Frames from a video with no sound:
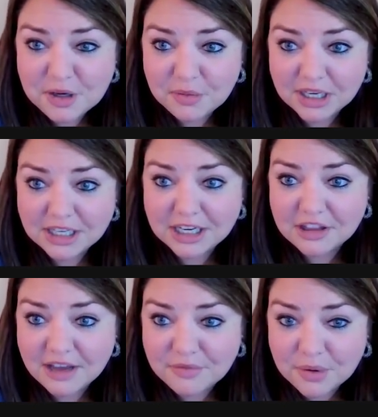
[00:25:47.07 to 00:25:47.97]
We can hear
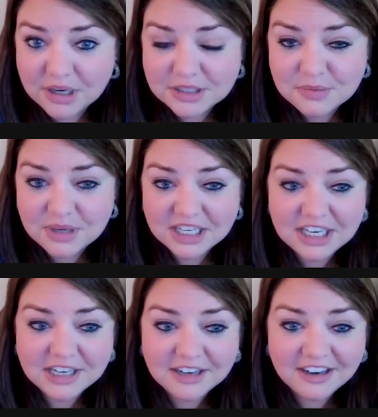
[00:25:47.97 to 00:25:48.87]
that voice. We can
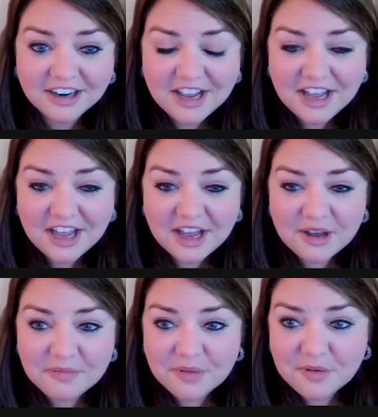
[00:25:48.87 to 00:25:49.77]
hear
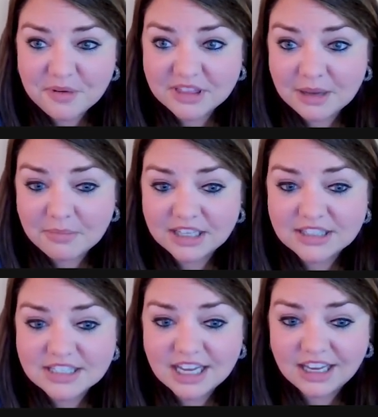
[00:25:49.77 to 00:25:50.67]
what they might
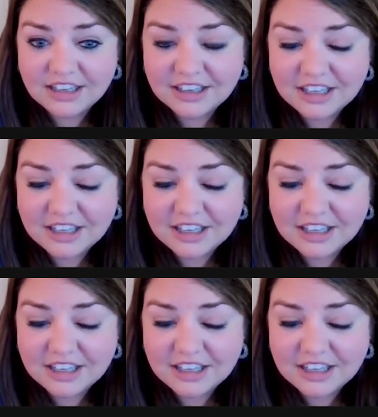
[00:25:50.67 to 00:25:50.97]
say,